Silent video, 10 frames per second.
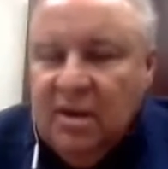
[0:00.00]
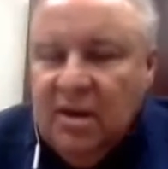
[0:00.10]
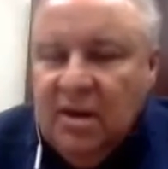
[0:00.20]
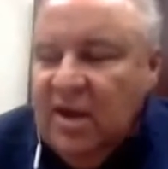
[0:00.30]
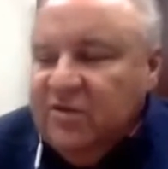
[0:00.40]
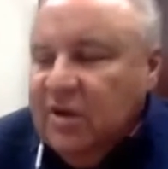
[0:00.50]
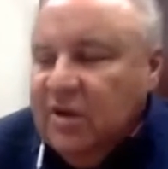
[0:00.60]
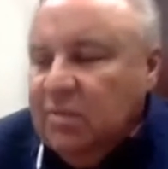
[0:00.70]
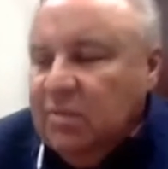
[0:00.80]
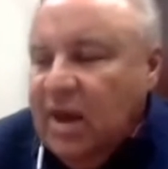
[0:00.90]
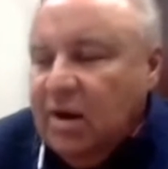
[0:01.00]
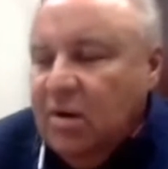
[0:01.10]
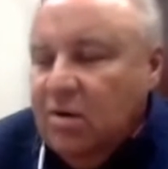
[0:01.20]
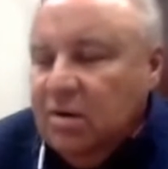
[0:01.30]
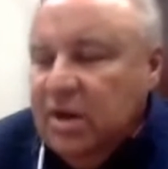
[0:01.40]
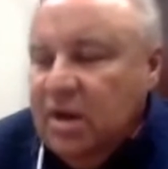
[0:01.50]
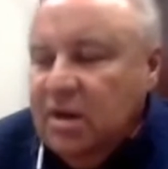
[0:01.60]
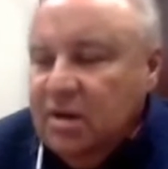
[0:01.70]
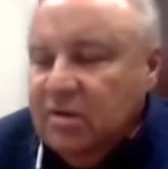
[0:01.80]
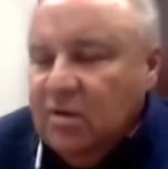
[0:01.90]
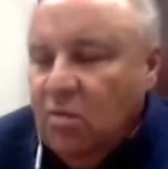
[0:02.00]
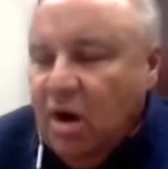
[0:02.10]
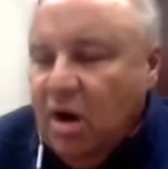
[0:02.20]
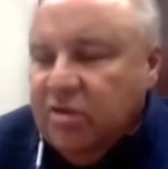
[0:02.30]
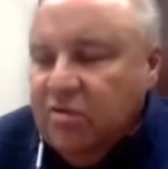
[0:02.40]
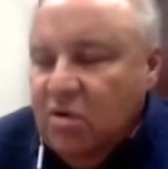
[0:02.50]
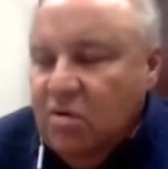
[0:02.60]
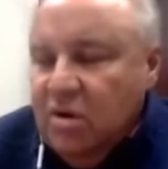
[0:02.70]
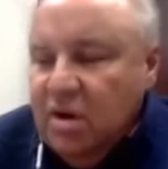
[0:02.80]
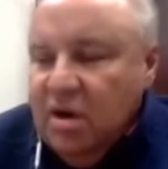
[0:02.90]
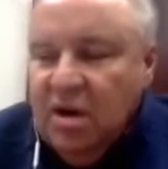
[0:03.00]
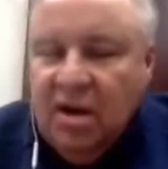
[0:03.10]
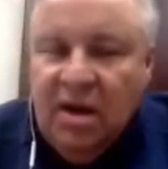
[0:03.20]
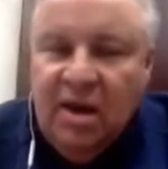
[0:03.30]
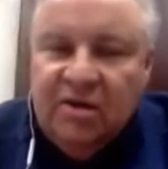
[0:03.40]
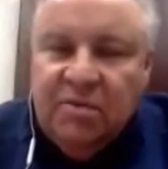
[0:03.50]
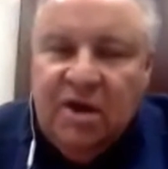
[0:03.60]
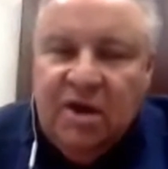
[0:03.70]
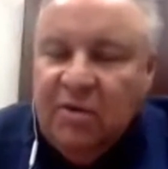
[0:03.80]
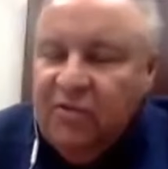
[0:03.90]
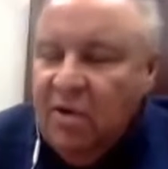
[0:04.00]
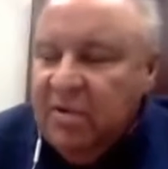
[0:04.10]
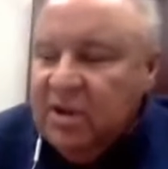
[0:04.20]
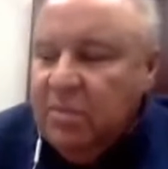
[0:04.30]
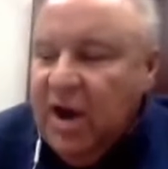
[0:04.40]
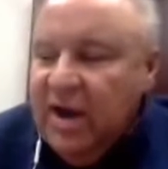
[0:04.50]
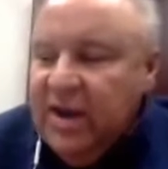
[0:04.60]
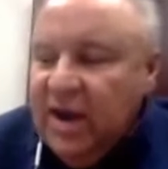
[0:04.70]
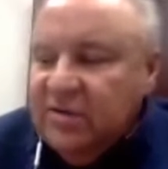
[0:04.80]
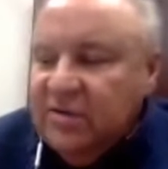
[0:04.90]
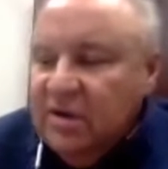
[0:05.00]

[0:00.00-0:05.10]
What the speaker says: Asymptomatic only. It's a walkthrough, and it's performing the Binex,